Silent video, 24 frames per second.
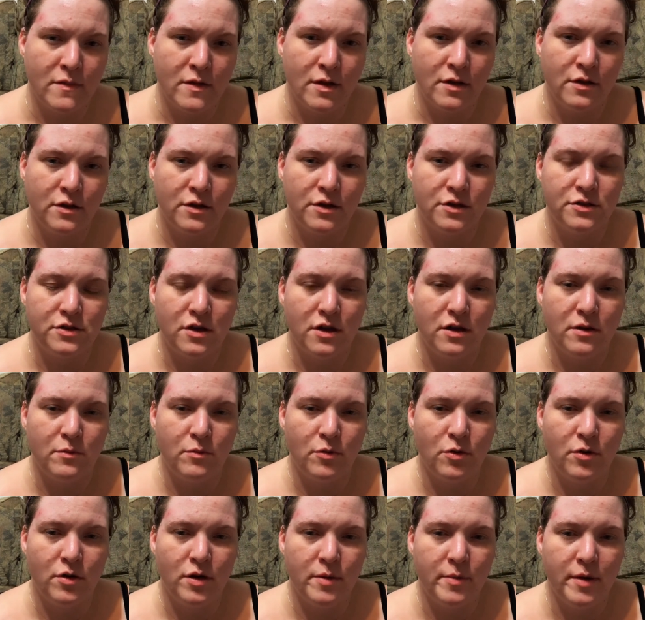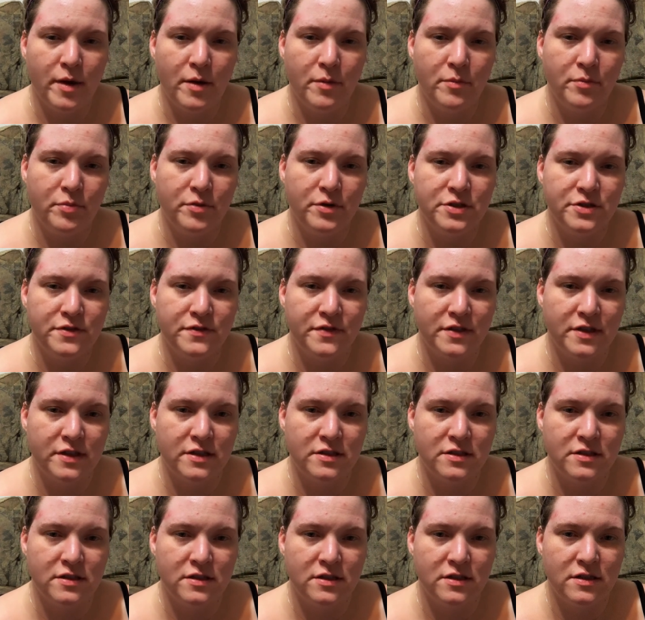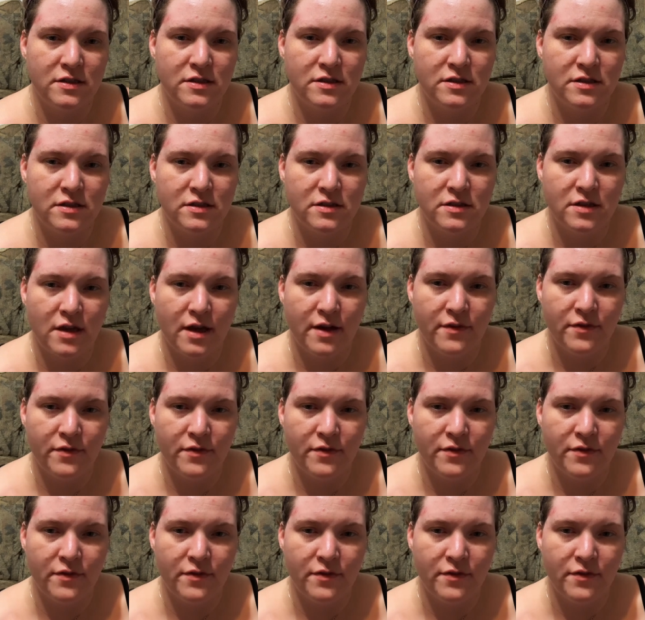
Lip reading: Can you talk more about bridge of incidents?